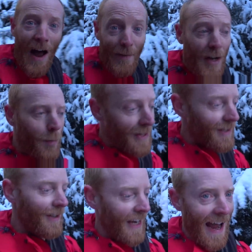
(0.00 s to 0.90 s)
having a
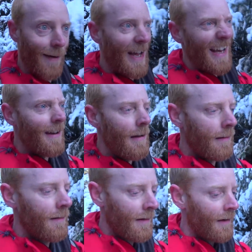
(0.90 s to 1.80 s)
winter to get out in,
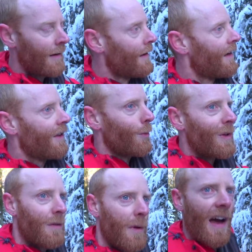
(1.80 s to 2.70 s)
the
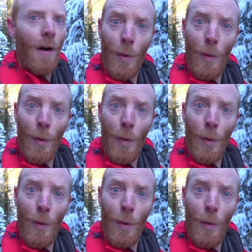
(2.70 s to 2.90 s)
winter without a